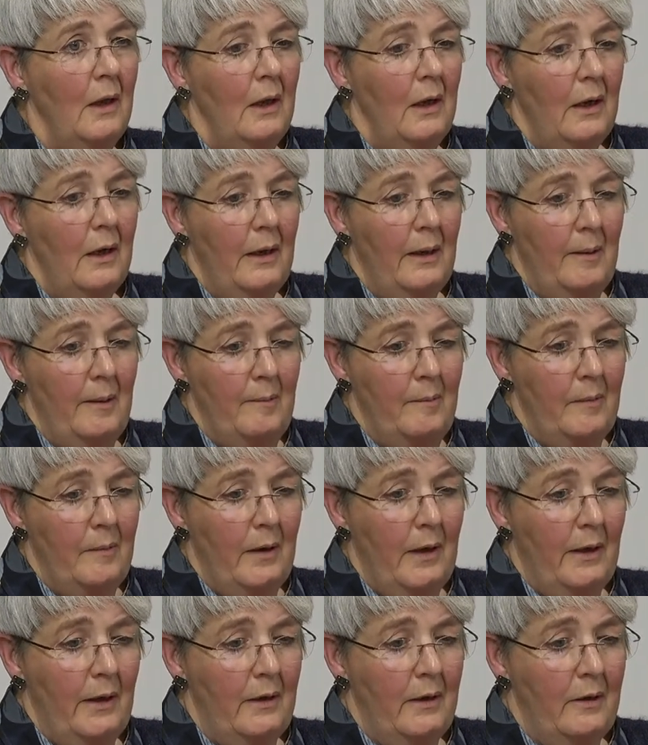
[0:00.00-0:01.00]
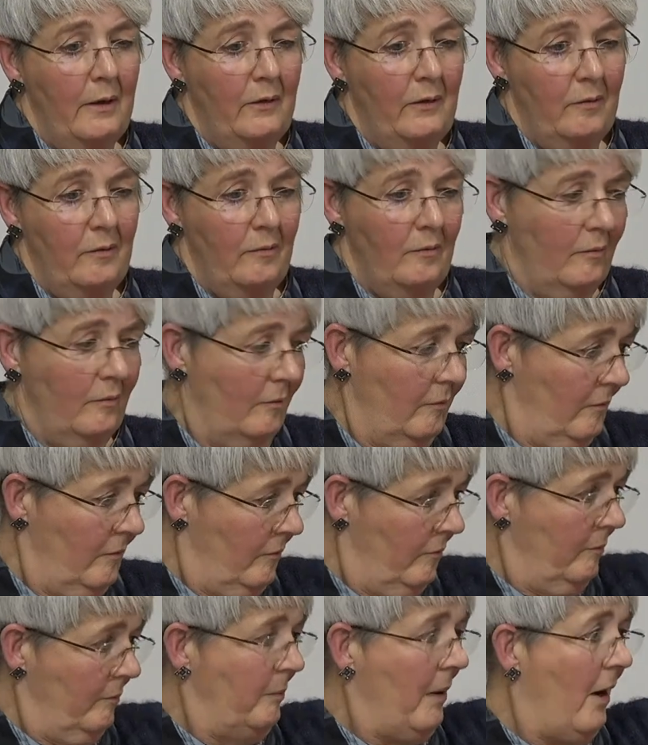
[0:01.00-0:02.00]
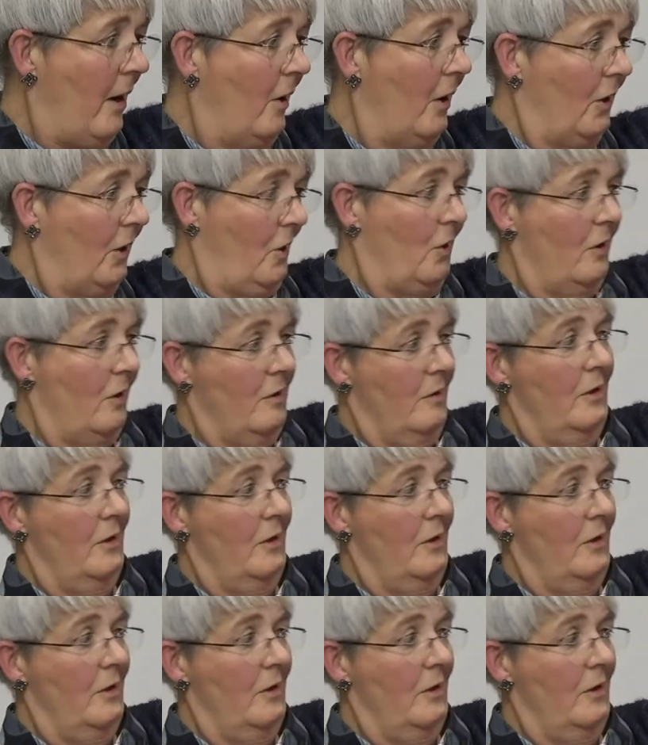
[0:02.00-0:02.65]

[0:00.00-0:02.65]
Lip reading: and park her,